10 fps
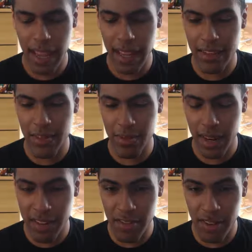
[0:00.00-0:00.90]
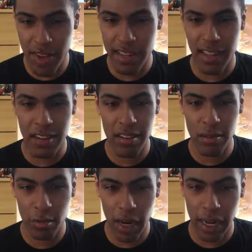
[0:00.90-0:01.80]
Yeah, that's crazy. Tyler
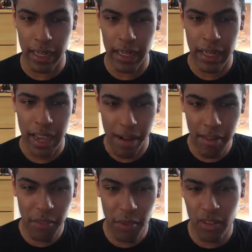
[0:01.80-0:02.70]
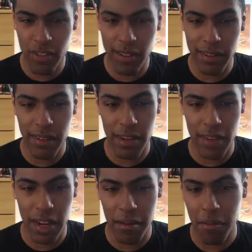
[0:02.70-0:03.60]
goes right. How in the world did you ever
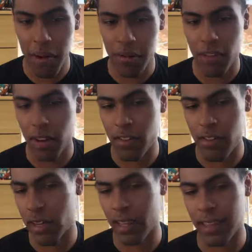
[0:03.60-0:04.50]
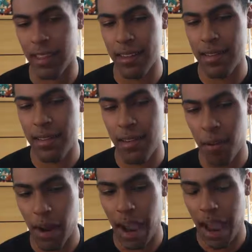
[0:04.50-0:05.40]
think you'd get away with treating it like this?
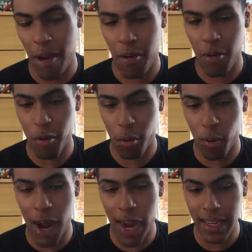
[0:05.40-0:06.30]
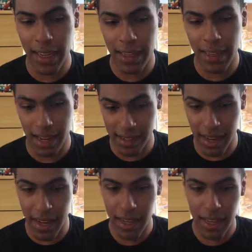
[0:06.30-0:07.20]
How? Why? Does
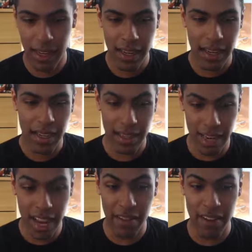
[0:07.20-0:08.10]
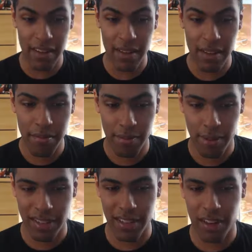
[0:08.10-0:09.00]
it? It's obvious.
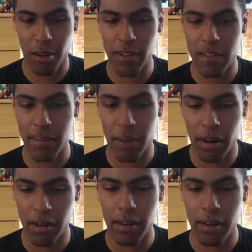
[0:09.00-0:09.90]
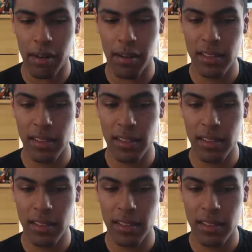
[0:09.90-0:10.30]
Because the glory is the poet.